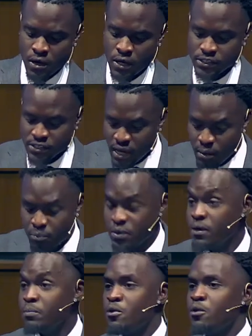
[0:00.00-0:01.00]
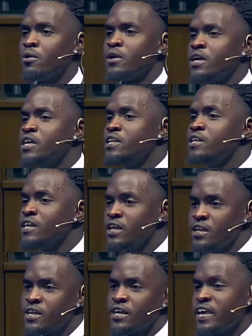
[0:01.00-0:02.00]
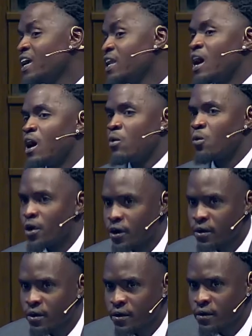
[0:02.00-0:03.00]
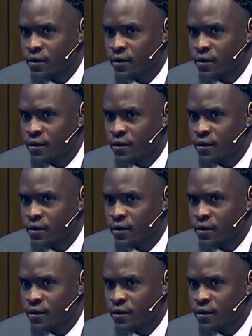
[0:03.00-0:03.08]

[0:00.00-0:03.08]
Some people indeed cannot work,